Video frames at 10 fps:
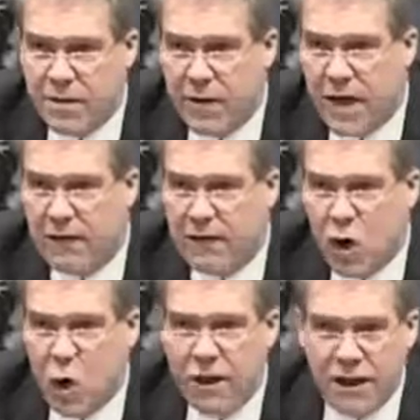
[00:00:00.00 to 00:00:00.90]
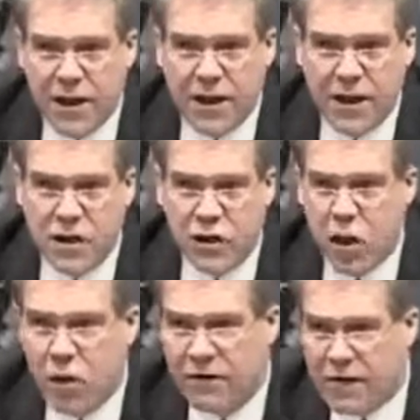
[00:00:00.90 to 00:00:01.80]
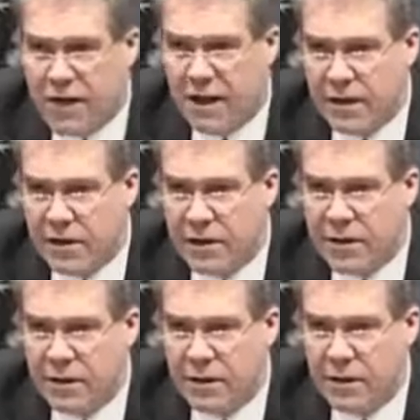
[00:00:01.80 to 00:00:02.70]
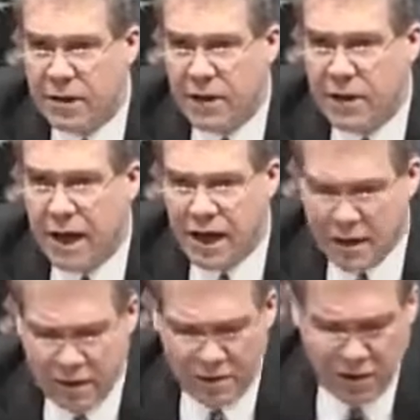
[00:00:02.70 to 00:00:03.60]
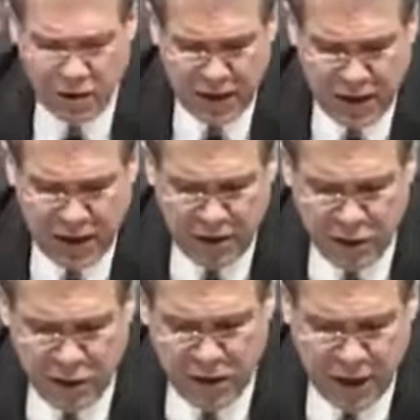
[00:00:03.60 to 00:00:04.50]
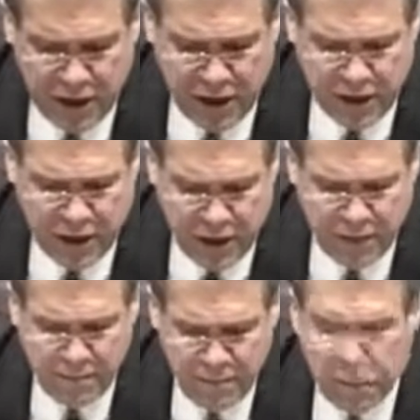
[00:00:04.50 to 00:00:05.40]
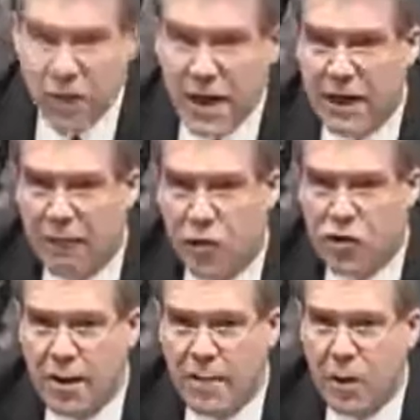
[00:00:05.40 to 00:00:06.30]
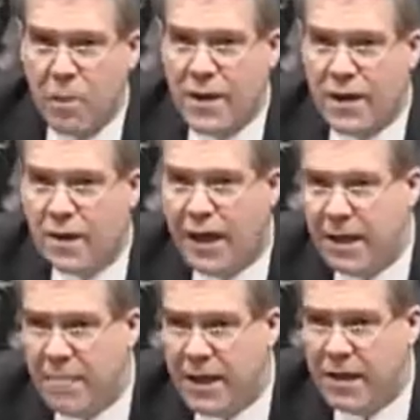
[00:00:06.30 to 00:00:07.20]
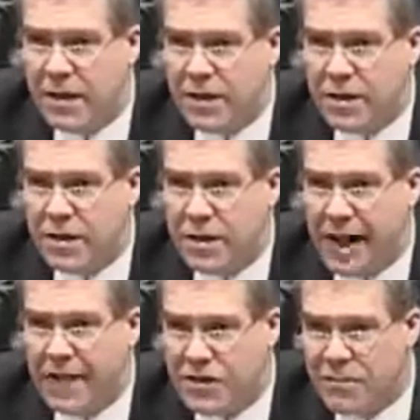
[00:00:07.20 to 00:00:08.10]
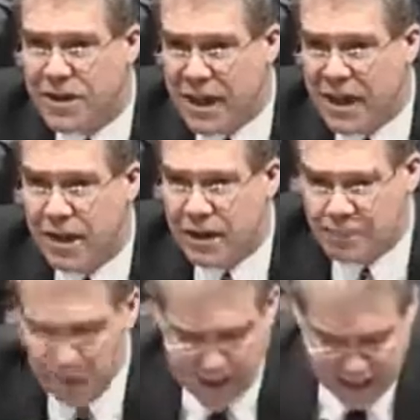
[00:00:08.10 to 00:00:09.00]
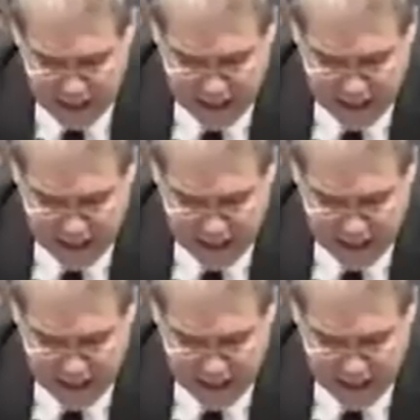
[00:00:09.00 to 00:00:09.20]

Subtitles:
kind of code of ethics or code of standards. I don't see too much in this Senate Bill 494, so I'm hoping it'll get amended to have some teeth in it, because I think